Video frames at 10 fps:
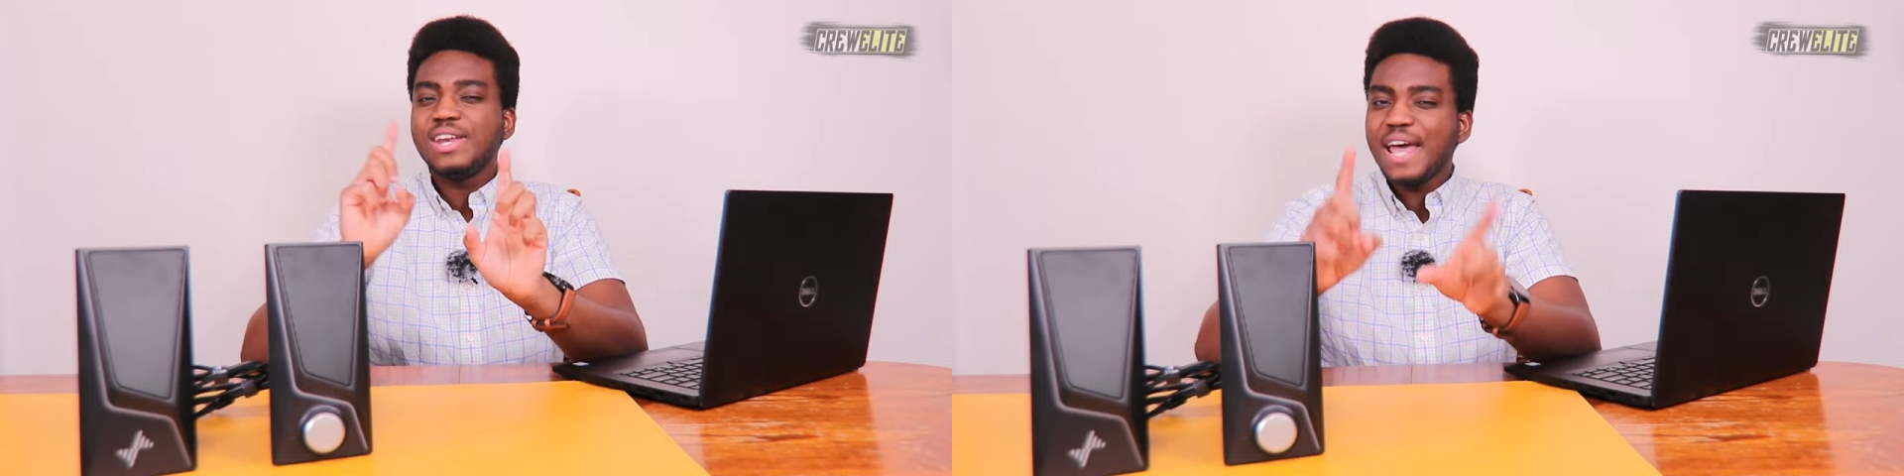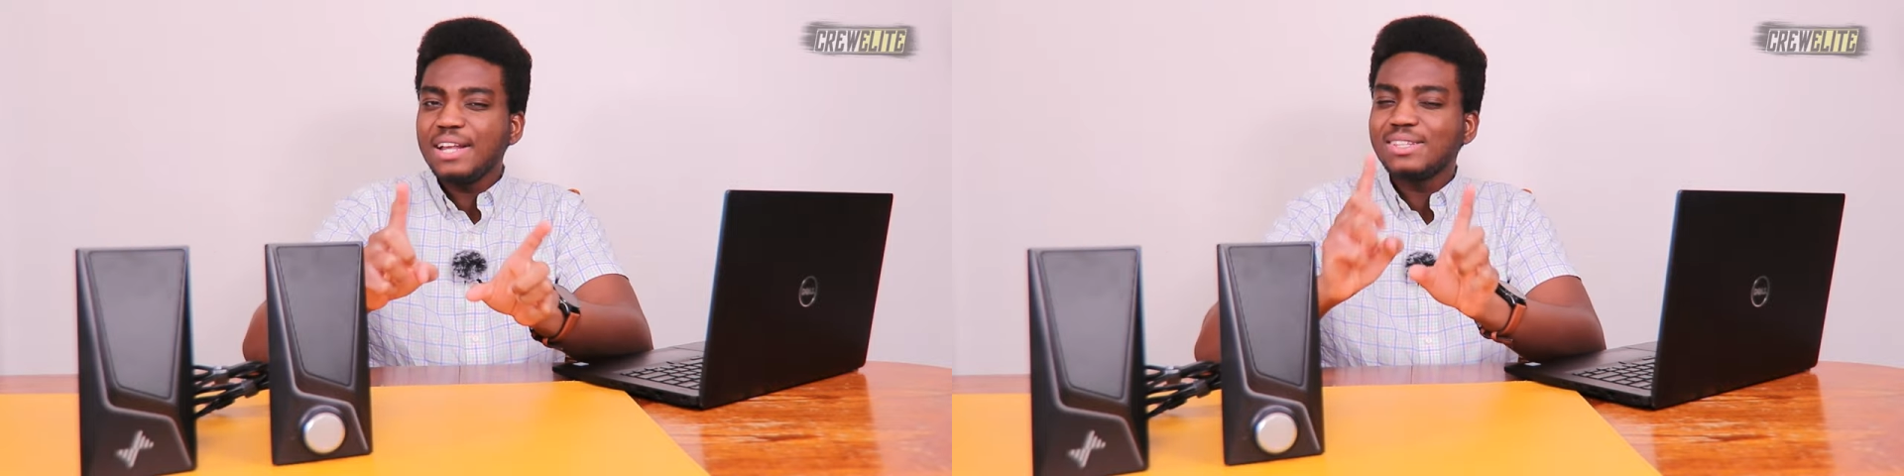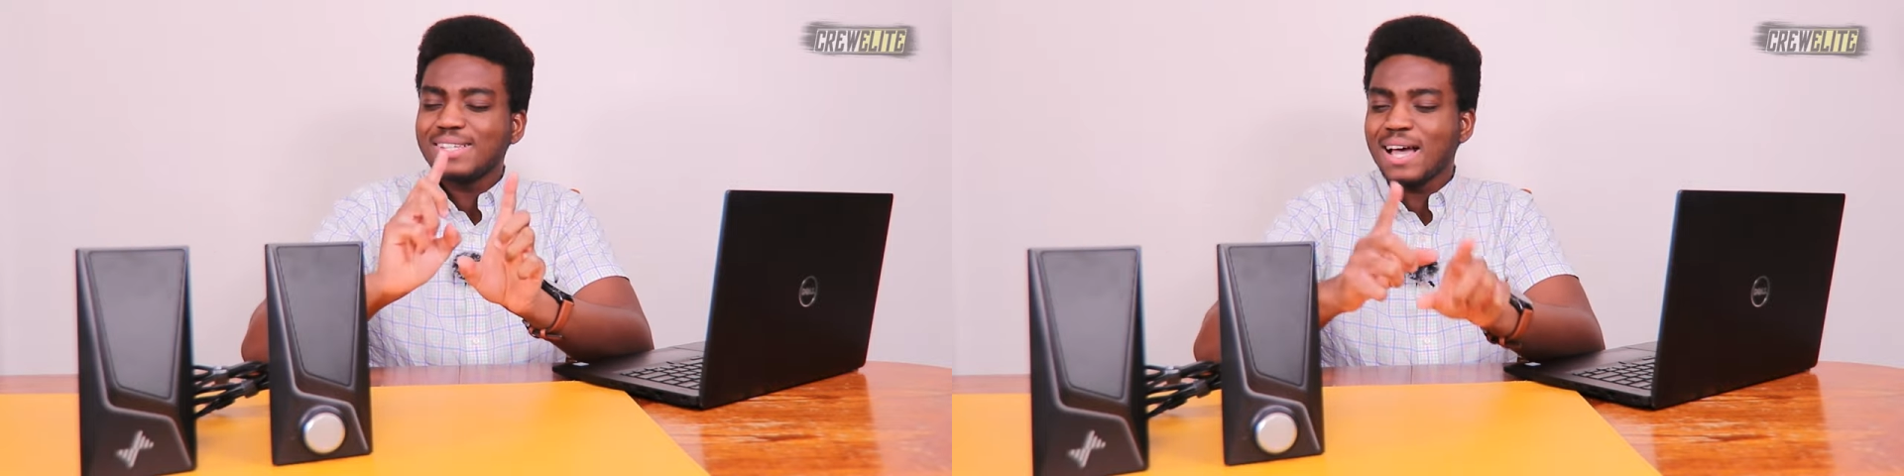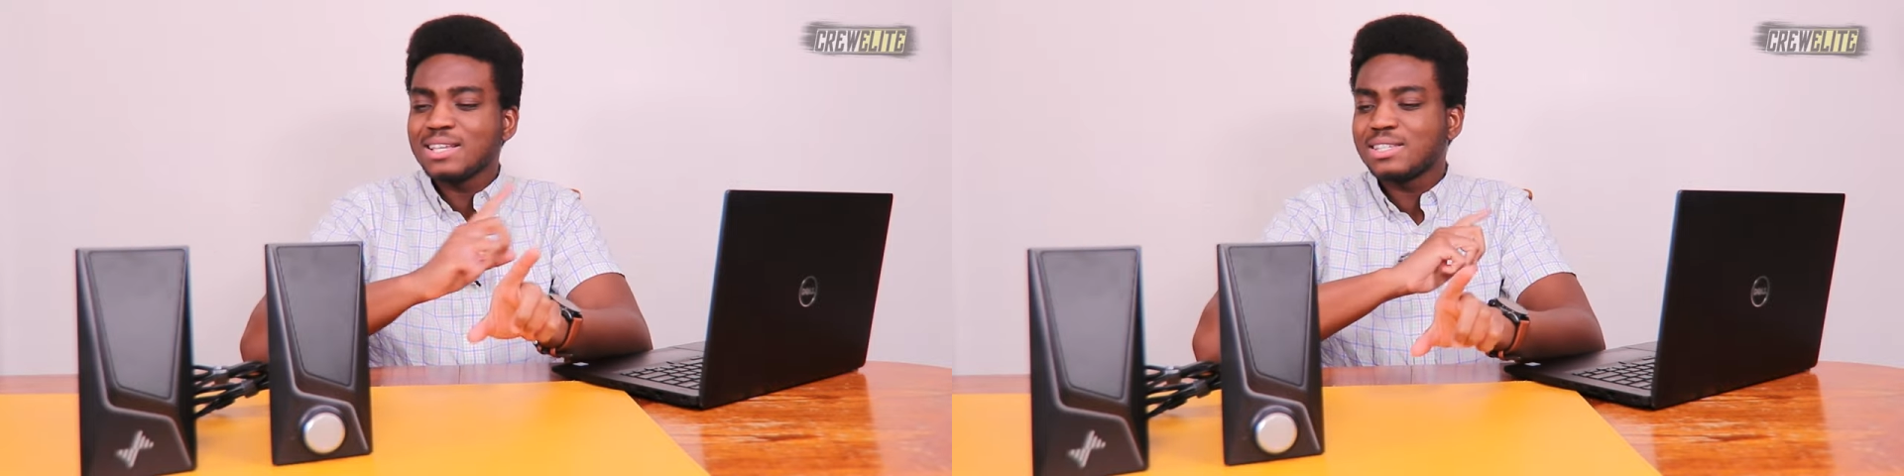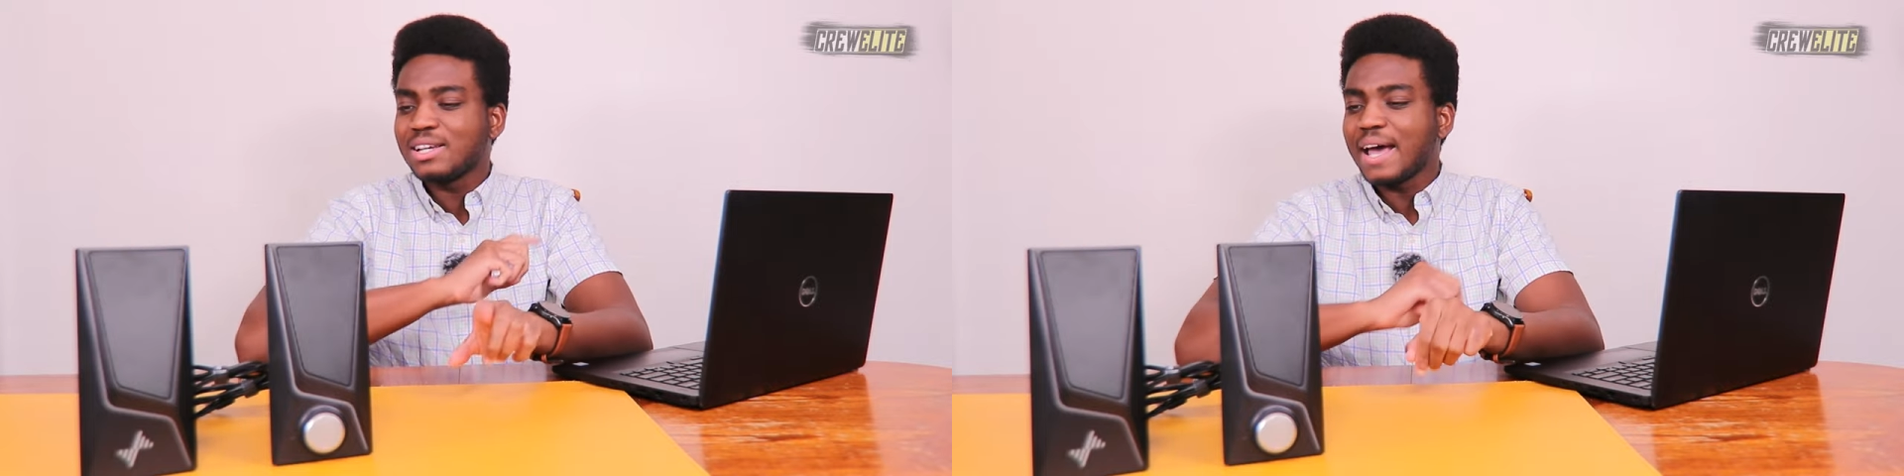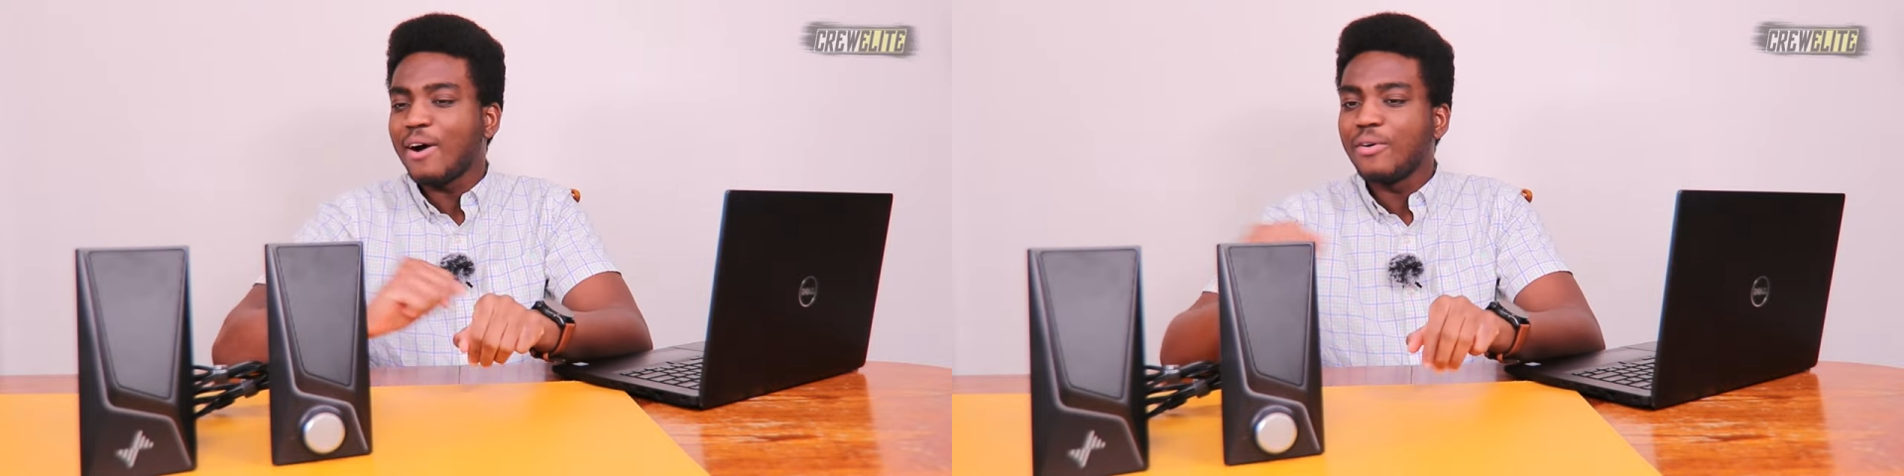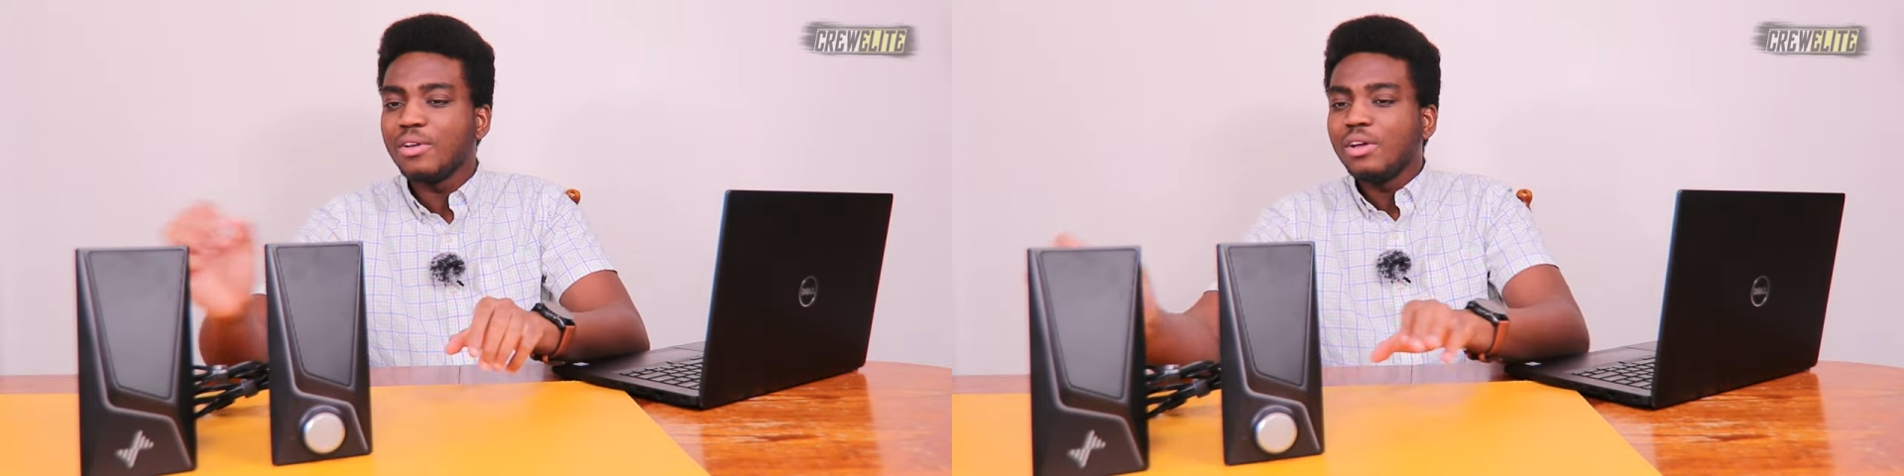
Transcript: then test it out.